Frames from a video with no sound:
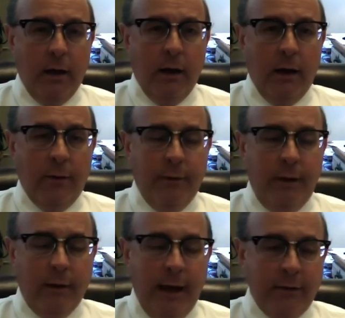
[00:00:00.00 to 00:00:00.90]

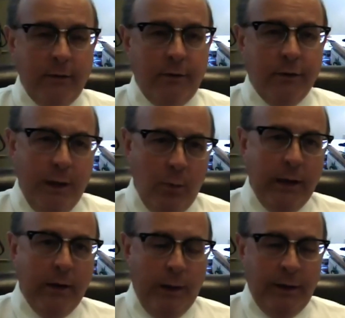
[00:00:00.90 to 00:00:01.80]
and that
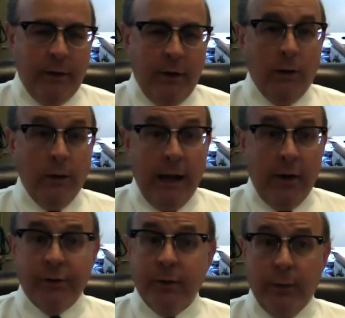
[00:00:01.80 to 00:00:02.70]
3-week window
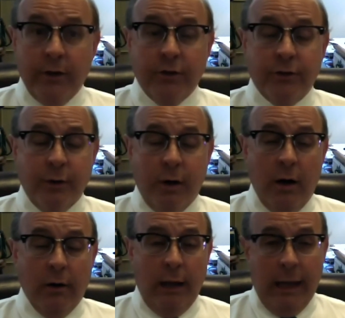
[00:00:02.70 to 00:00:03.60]
allows the
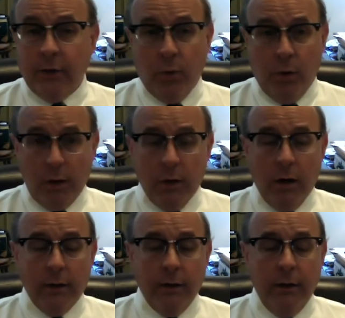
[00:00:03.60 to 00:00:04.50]
registrar and or
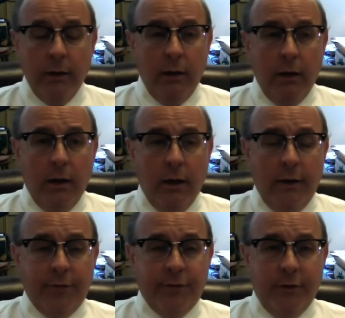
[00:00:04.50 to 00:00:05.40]
clerk, if